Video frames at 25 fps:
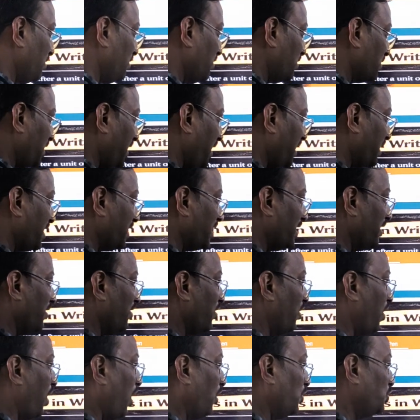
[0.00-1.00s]
Okay,
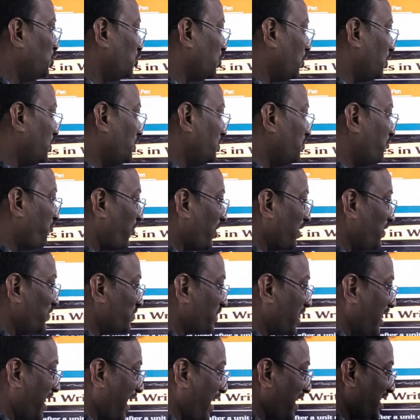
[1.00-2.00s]
5
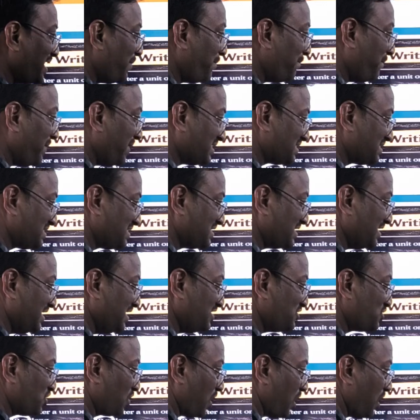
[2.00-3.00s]
kms
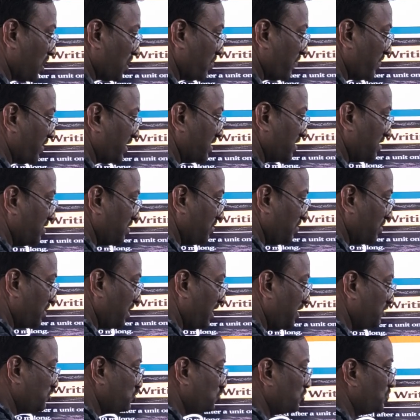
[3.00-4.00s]
is wrong one.
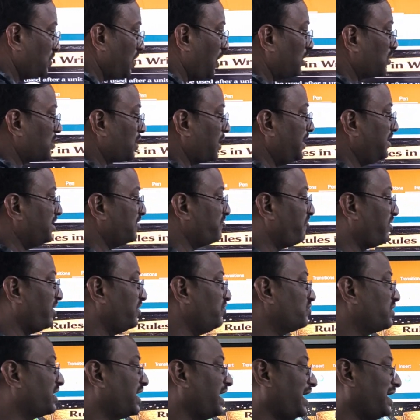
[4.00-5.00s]
Okay, you should not write
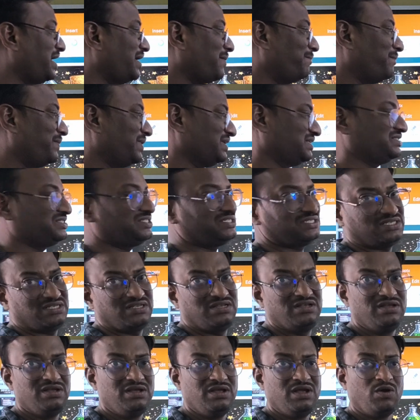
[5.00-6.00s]
5 kms.
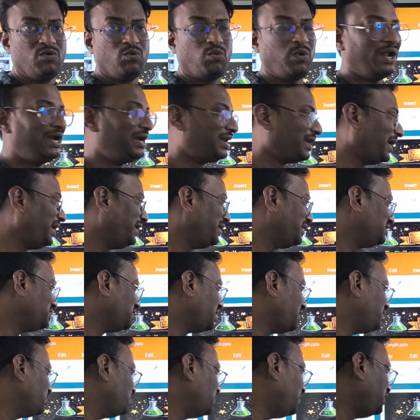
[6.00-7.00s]
While writing
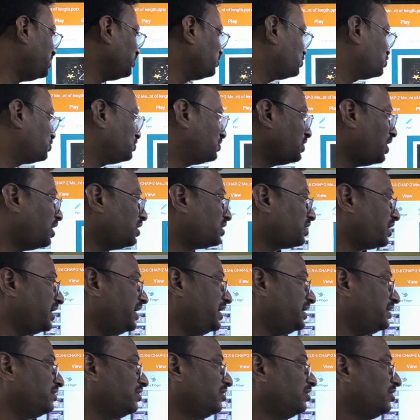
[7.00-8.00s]
the unit, you should not
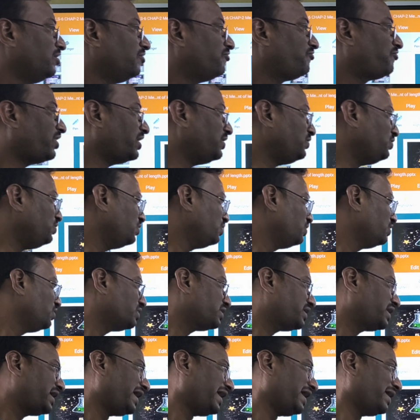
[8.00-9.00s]
write
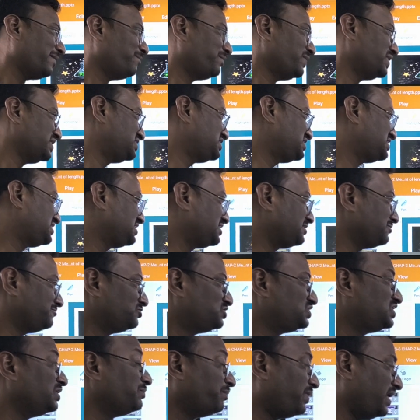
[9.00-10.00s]
5 kms
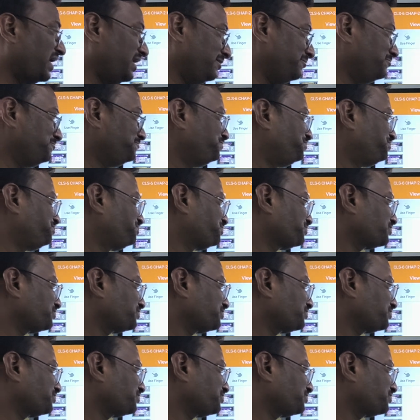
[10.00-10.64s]
symbol.